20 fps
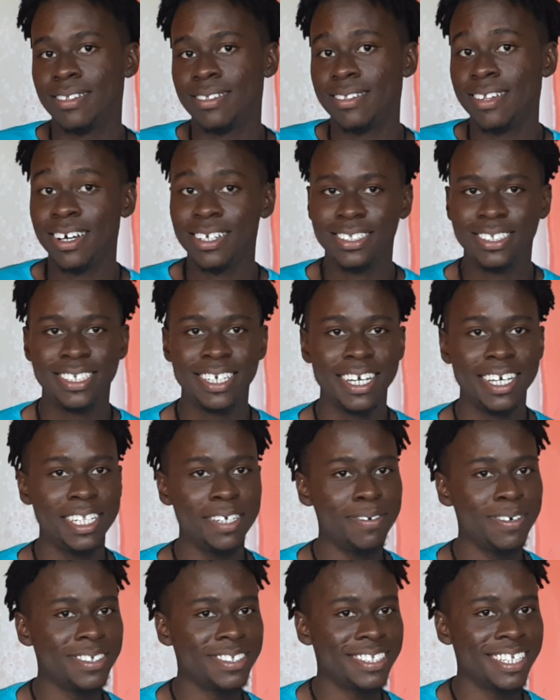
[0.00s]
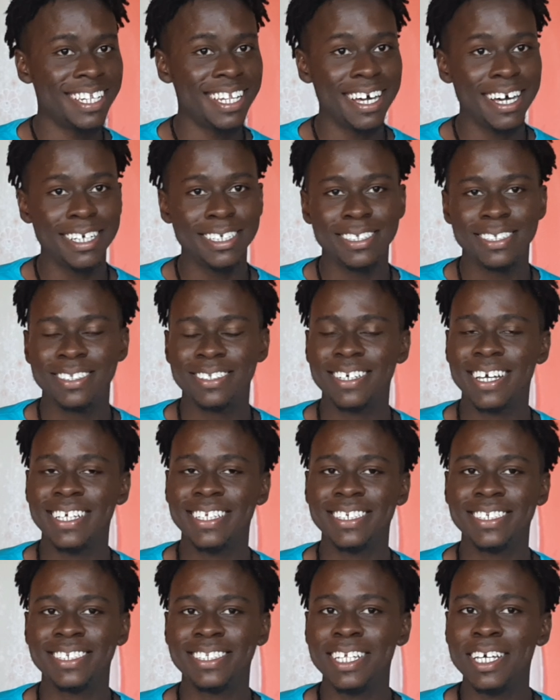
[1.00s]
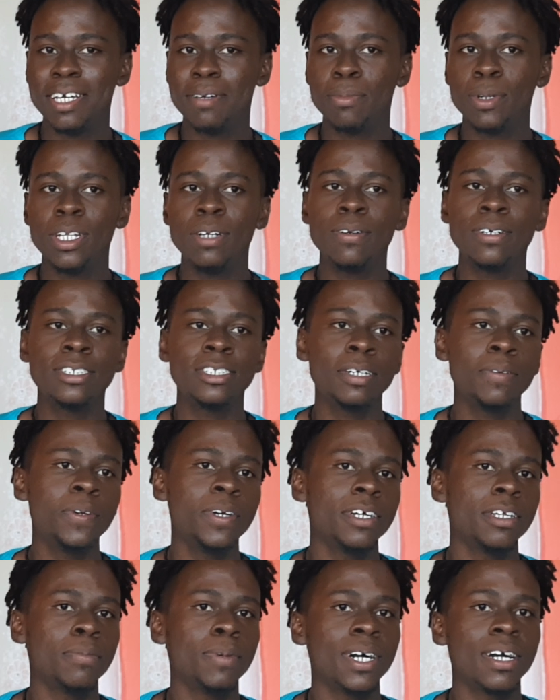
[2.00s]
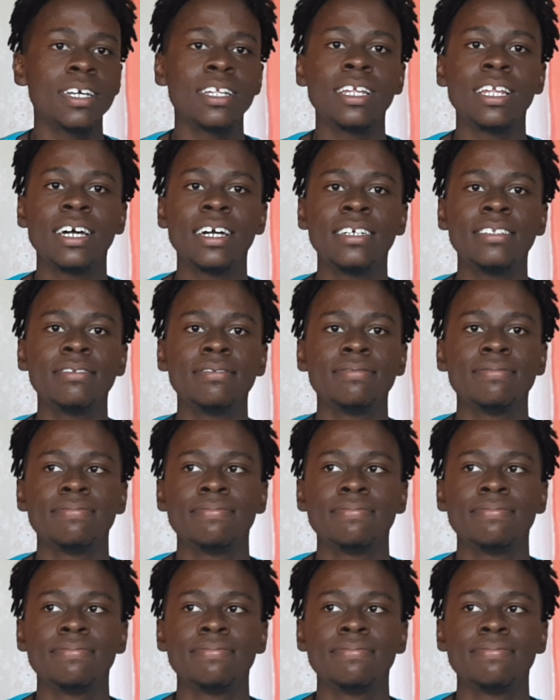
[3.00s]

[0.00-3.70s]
Not saying it was the last to get its name, but it was somewhere at the back of the line.